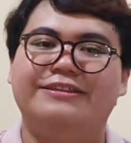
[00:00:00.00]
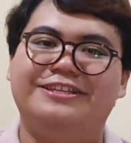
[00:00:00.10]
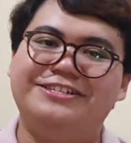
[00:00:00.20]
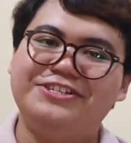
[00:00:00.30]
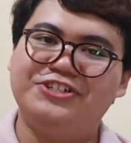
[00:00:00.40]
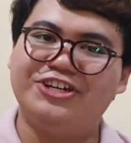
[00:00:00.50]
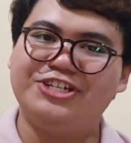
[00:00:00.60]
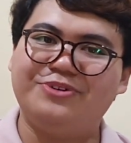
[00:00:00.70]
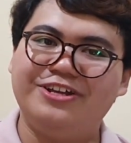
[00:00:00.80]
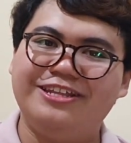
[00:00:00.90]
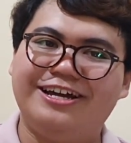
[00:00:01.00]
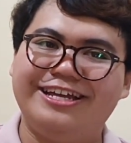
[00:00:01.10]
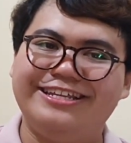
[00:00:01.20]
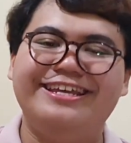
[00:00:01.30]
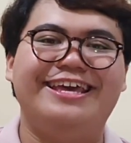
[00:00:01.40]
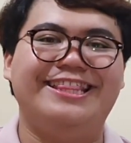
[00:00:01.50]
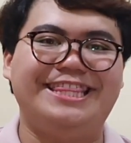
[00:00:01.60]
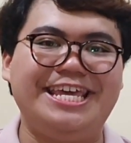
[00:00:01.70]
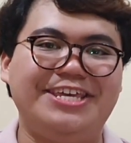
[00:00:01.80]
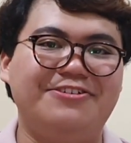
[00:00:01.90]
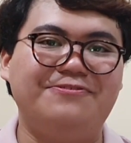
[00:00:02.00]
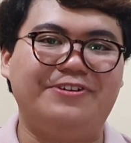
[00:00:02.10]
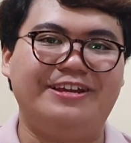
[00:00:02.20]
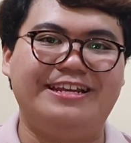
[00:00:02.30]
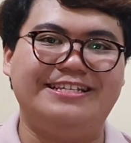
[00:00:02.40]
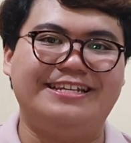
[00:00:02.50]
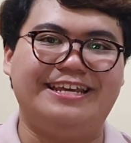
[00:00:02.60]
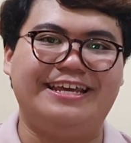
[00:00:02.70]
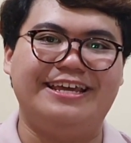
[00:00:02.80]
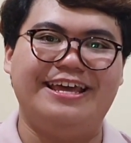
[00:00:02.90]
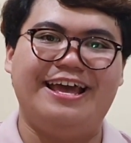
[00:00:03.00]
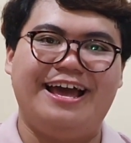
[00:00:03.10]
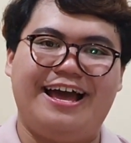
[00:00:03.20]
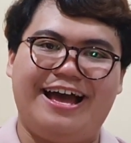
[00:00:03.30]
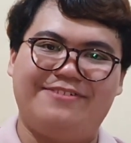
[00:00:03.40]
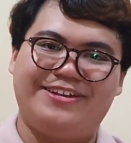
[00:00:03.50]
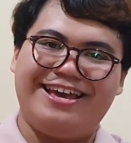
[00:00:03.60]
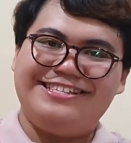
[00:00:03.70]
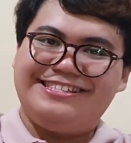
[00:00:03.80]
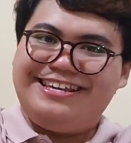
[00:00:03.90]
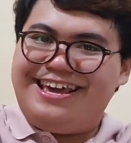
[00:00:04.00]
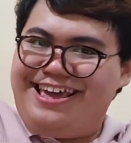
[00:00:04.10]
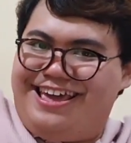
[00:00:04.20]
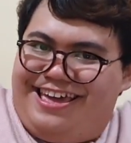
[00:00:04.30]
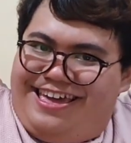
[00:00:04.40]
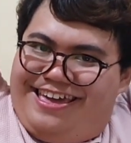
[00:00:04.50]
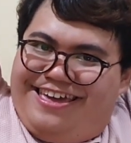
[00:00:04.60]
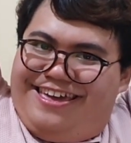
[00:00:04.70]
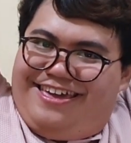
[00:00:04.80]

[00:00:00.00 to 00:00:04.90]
This is Joshua Roldan, and thank you for listening. Have a nice day!